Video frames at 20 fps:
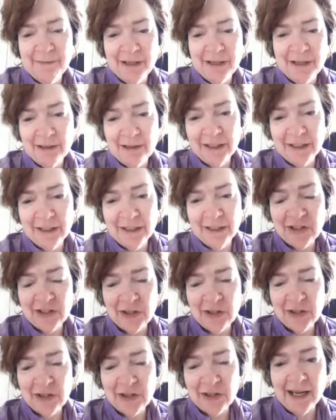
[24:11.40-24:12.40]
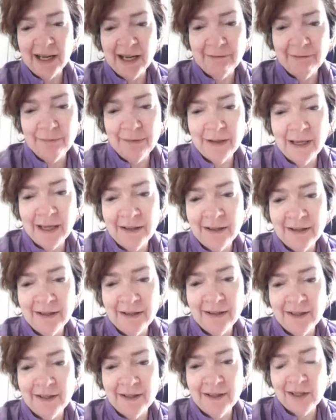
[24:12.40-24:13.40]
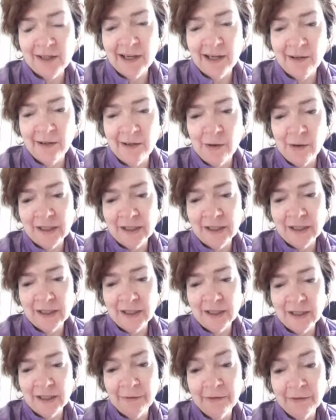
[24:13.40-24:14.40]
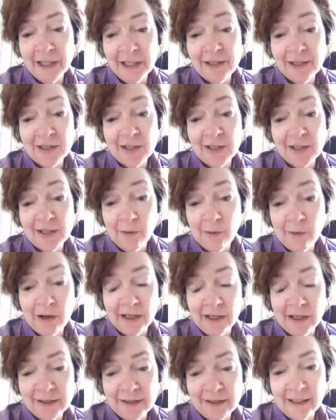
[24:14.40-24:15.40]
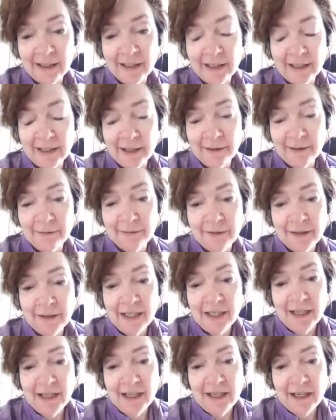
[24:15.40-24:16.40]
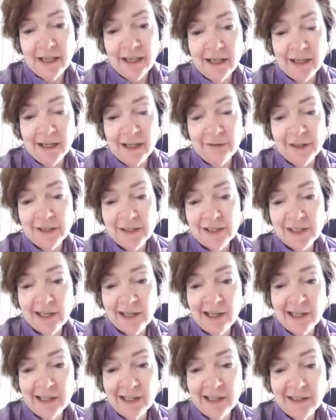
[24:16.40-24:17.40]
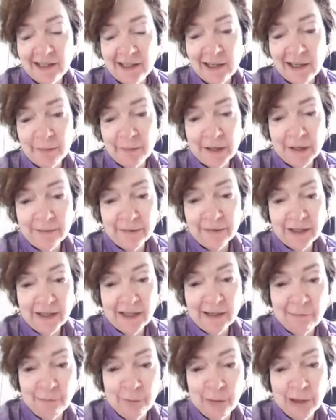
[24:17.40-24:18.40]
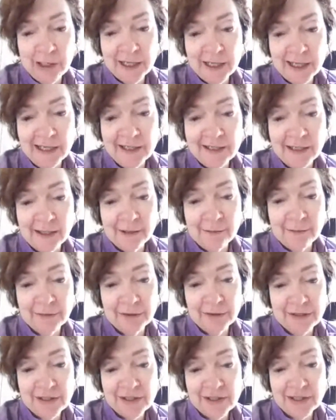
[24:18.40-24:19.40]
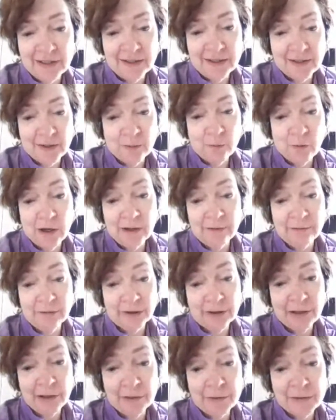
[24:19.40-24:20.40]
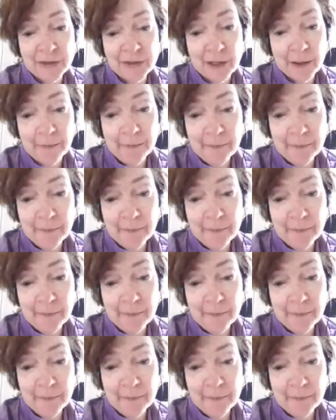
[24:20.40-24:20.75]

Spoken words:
I'm not concerned. I have had to decide what type of lens I want, and I've decided that I'll probably have one eye done for distance and one for close up.